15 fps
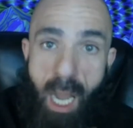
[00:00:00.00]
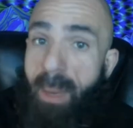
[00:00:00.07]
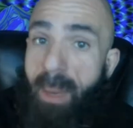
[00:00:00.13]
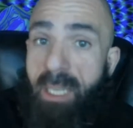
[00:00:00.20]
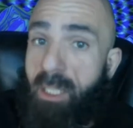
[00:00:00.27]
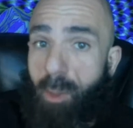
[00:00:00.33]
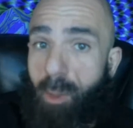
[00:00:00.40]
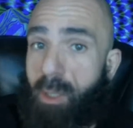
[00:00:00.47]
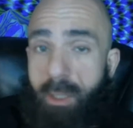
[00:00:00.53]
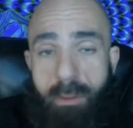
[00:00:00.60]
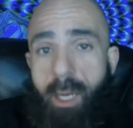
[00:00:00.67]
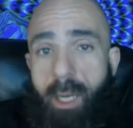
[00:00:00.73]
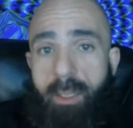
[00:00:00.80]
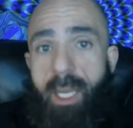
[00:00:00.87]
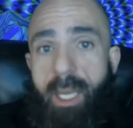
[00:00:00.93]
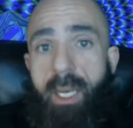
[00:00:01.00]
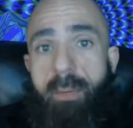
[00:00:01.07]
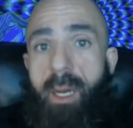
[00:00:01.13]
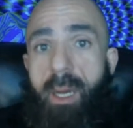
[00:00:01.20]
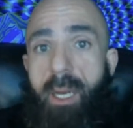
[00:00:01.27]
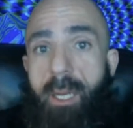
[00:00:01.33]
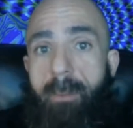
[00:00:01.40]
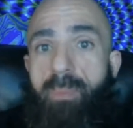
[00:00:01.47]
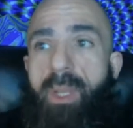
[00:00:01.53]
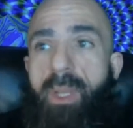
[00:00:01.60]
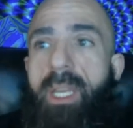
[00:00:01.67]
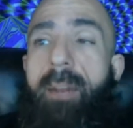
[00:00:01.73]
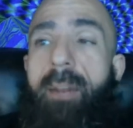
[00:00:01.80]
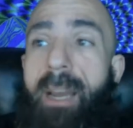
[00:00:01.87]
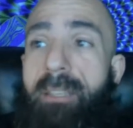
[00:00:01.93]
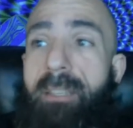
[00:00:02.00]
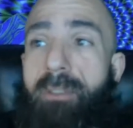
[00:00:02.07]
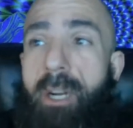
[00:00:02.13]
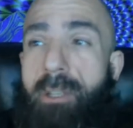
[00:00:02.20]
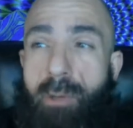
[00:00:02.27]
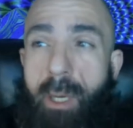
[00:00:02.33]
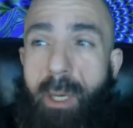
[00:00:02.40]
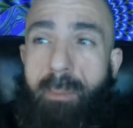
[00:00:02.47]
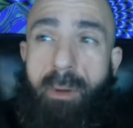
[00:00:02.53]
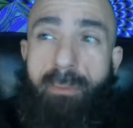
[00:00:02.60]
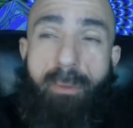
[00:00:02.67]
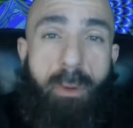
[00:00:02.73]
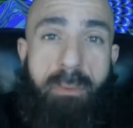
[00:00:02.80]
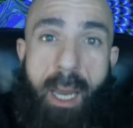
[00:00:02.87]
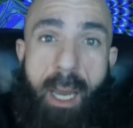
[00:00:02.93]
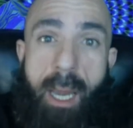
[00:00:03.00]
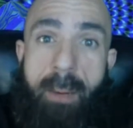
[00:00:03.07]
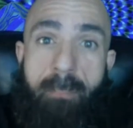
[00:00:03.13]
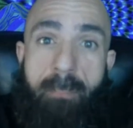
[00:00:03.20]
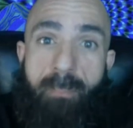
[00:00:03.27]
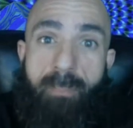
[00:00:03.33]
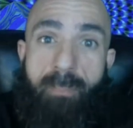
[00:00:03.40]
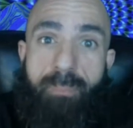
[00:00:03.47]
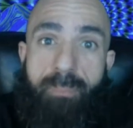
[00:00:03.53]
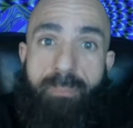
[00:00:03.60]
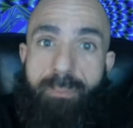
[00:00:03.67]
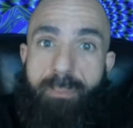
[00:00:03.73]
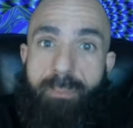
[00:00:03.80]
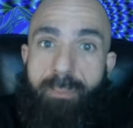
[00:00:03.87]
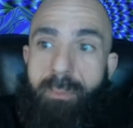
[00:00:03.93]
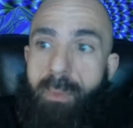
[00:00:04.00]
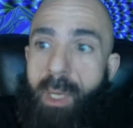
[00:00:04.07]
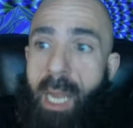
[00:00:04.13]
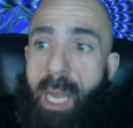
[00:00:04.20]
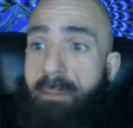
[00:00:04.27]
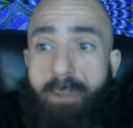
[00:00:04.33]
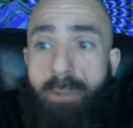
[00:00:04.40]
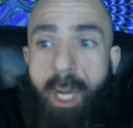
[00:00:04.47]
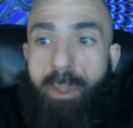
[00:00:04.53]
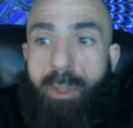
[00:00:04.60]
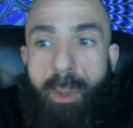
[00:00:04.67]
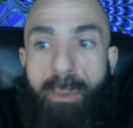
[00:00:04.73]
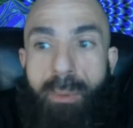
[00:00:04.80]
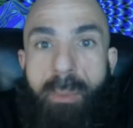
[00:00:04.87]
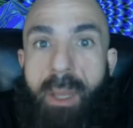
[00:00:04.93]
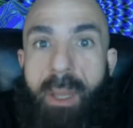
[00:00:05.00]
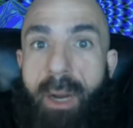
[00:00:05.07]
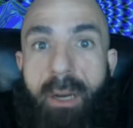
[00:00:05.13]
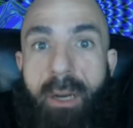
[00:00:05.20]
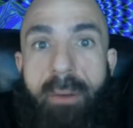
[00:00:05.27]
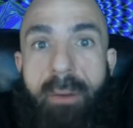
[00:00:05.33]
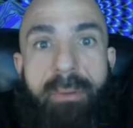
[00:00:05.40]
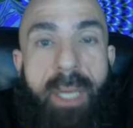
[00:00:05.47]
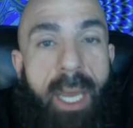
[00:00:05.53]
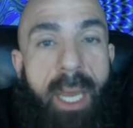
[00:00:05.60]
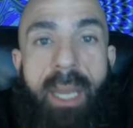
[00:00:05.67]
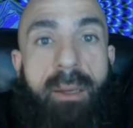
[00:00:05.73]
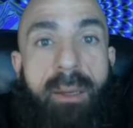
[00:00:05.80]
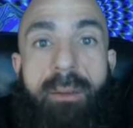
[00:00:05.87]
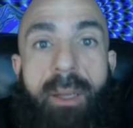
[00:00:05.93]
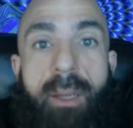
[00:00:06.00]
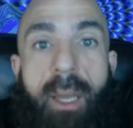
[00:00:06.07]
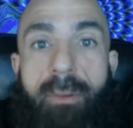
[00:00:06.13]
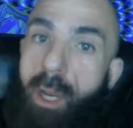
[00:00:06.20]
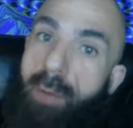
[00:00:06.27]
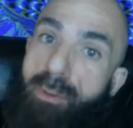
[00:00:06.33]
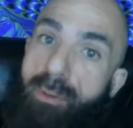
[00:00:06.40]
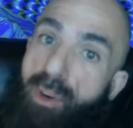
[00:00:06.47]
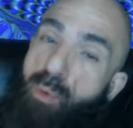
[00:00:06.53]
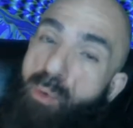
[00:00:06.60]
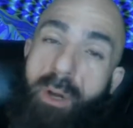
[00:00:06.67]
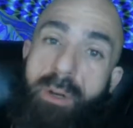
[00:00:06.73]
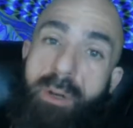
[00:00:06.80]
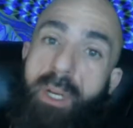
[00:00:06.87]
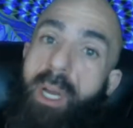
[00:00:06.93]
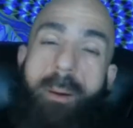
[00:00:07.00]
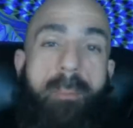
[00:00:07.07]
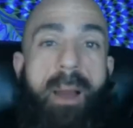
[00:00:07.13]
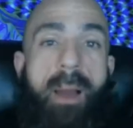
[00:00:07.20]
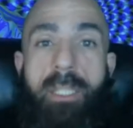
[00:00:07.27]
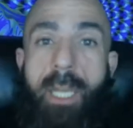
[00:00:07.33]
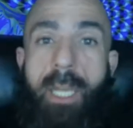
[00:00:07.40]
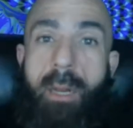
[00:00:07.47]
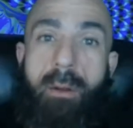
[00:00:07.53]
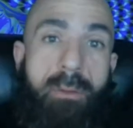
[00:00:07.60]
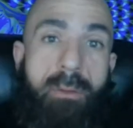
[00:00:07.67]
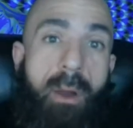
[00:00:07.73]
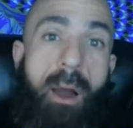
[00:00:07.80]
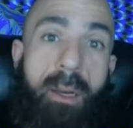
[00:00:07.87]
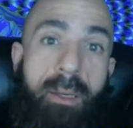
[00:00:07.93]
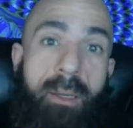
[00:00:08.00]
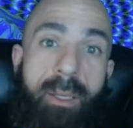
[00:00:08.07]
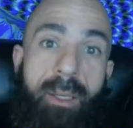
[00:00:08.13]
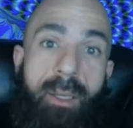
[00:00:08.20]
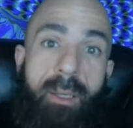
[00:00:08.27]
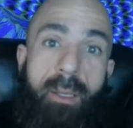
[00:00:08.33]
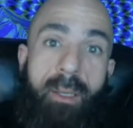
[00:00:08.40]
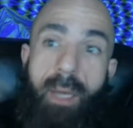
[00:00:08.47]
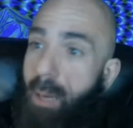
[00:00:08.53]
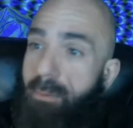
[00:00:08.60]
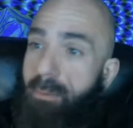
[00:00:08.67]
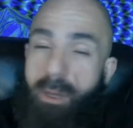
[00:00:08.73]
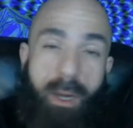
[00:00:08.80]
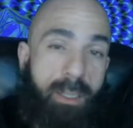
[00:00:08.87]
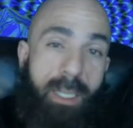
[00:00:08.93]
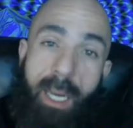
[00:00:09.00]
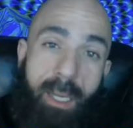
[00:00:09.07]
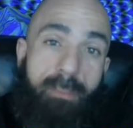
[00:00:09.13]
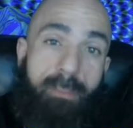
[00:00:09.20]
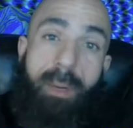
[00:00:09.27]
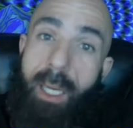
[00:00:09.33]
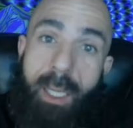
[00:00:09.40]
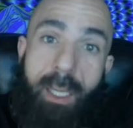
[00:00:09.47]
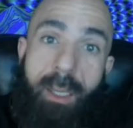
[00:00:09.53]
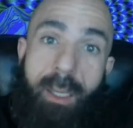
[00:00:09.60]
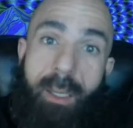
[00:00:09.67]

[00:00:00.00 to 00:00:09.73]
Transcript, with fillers: I'm actually willing to talk to anybody. Again, if I start streaming full time, I'll talk to a new motherfucker every day. If you're if you're willing to come on my channel and talk, I'll talk to anybody.